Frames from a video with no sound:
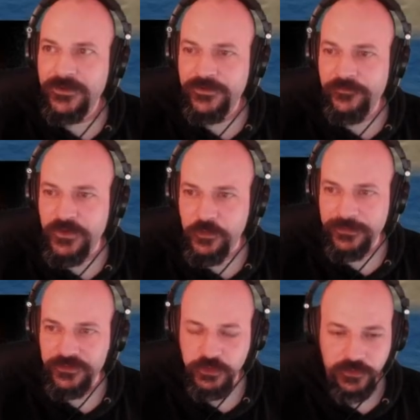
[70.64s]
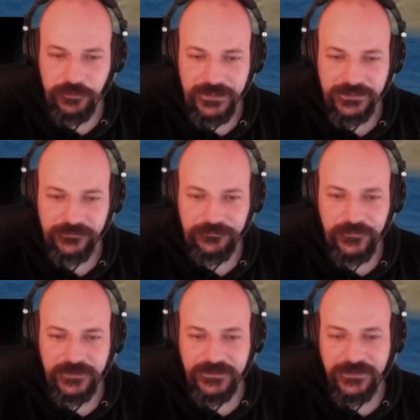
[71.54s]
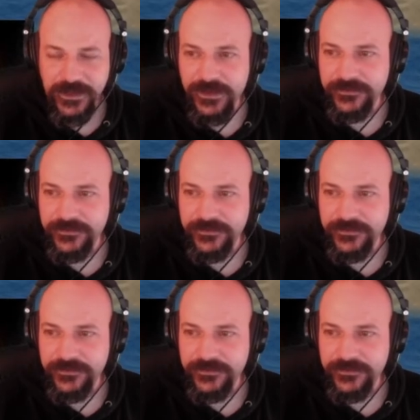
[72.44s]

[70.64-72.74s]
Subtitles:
venerable Sean Bean, and